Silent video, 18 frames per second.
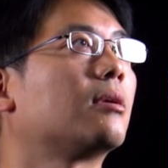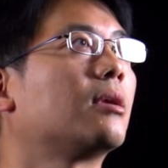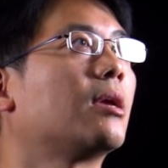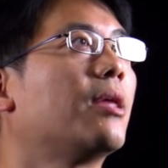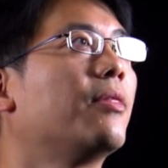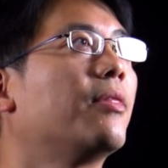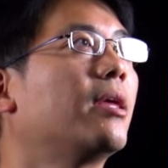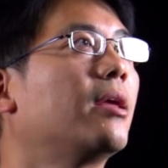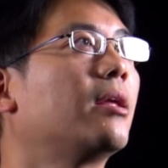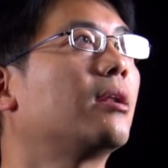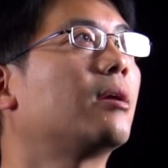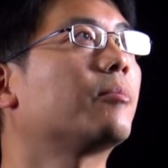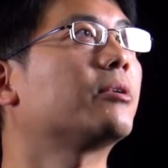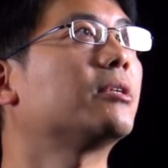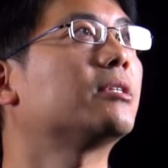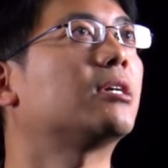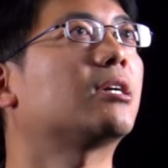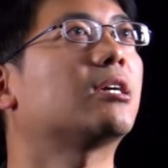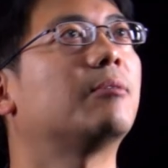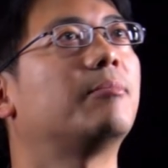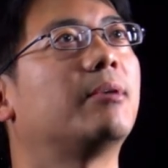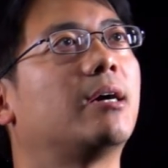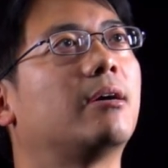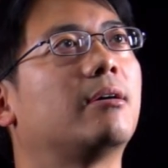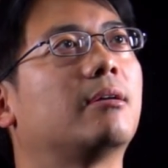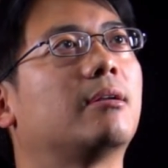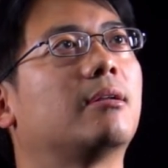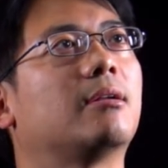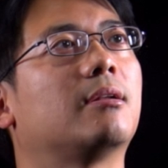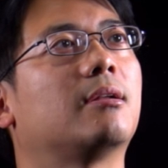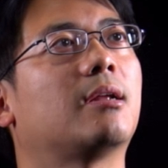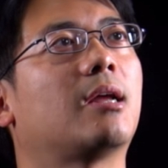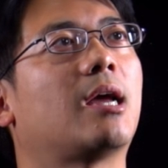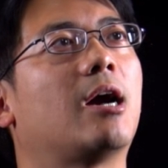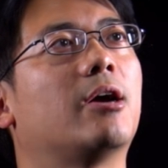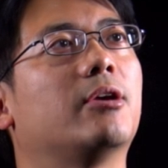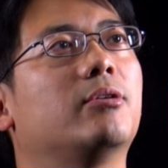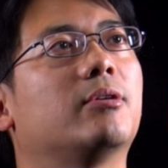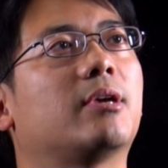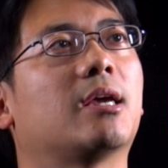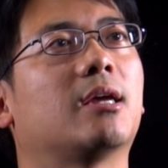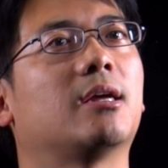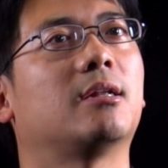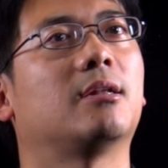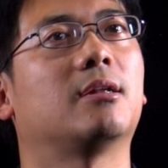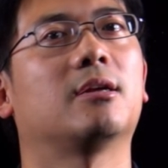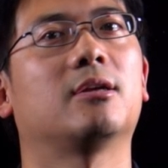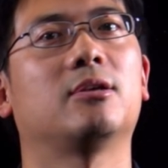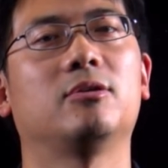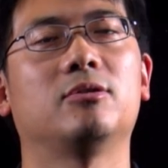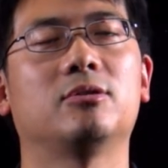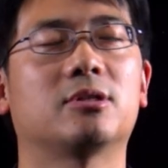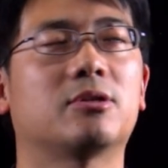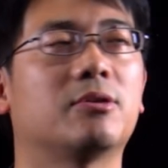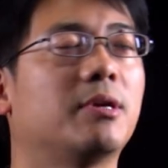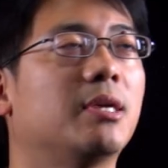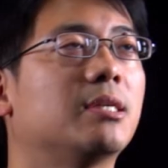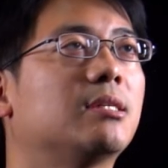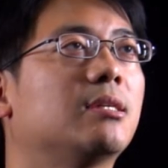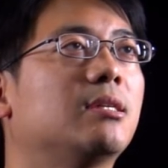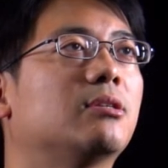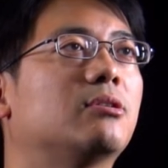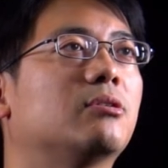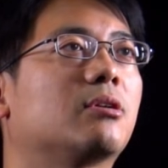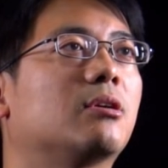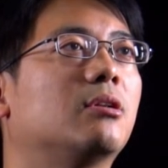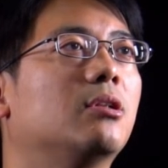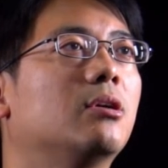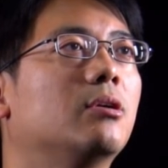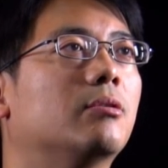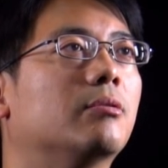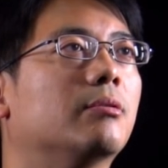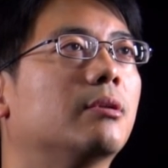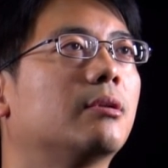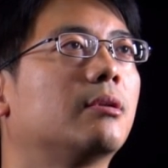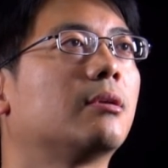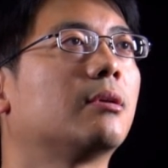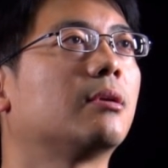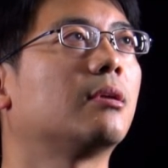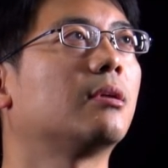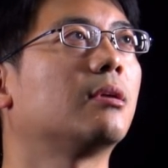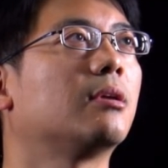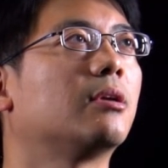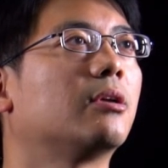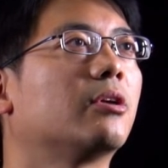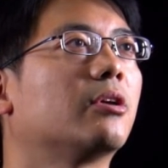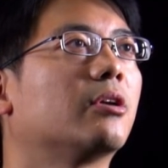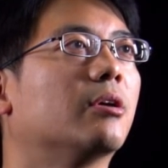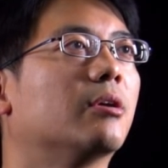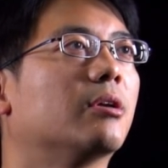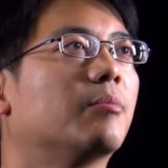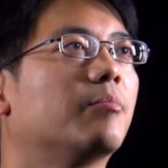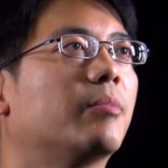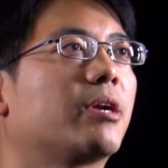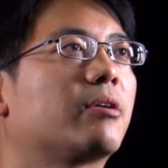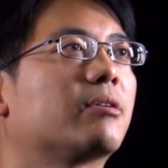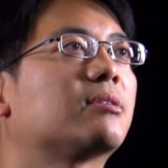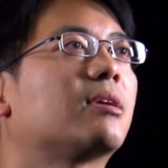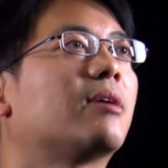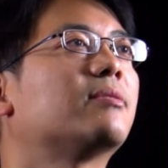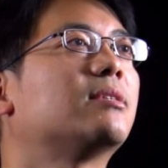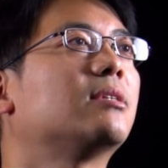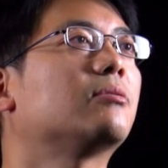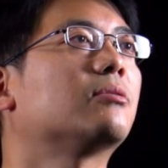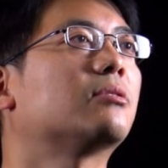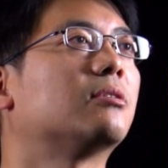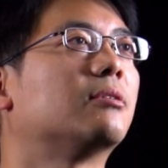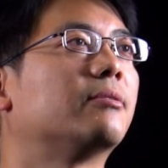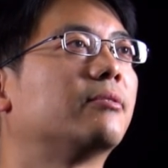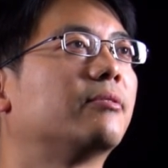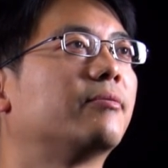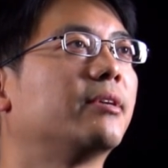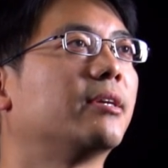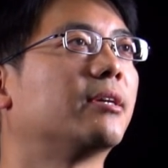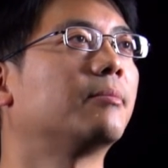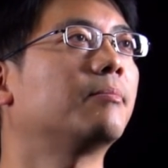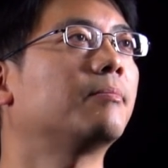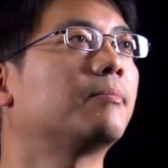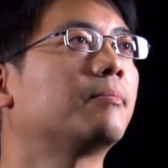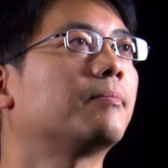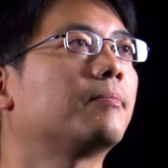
And then I'm going to talk about how you can use Cohesity to clone a Microsoft SQL Server VM.